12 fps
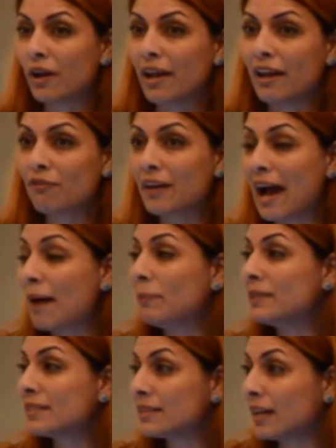if it
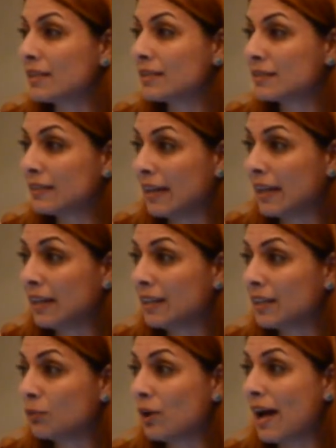happens to us
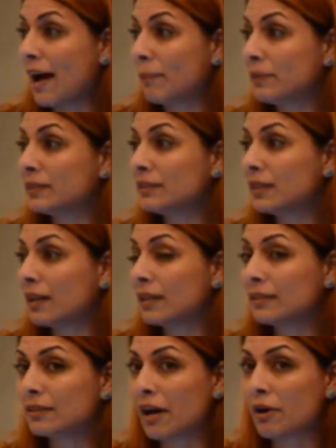today, it will happen
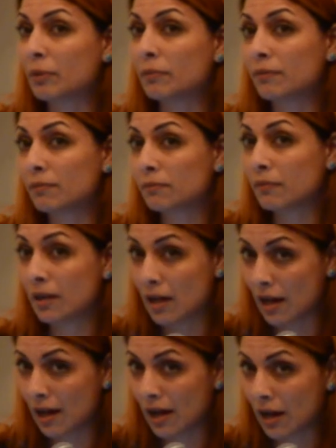to
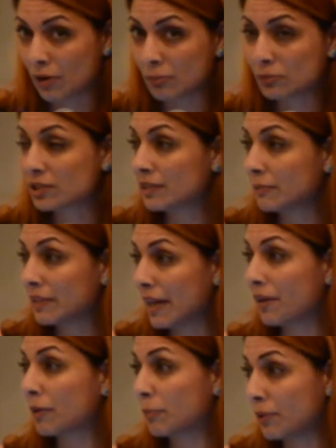our Muslim and
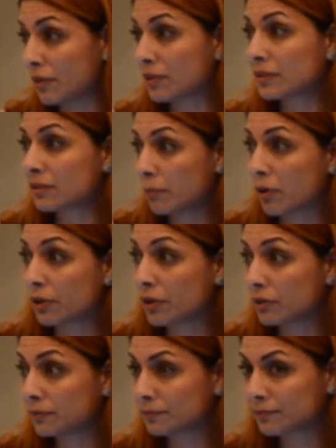Arab brothers
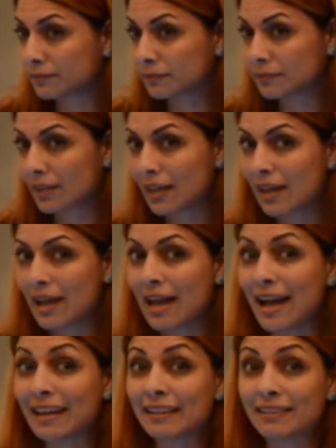tomorrow.
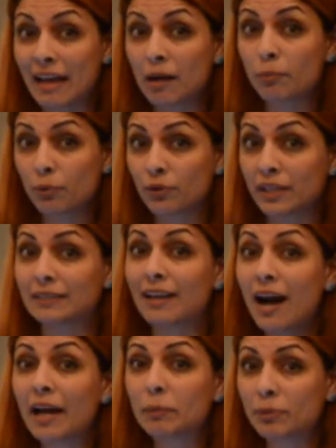And at that
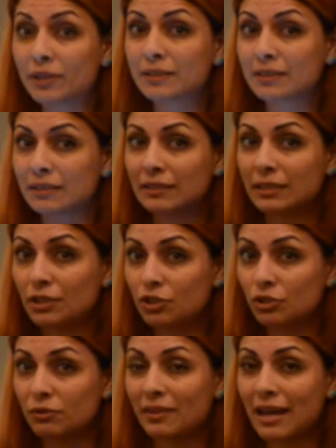point, I personally
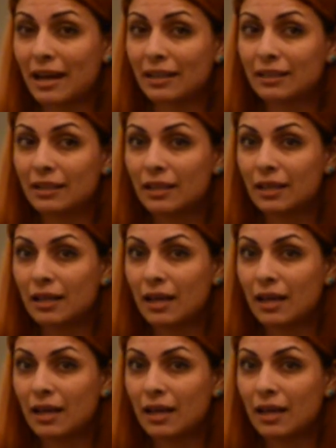knew that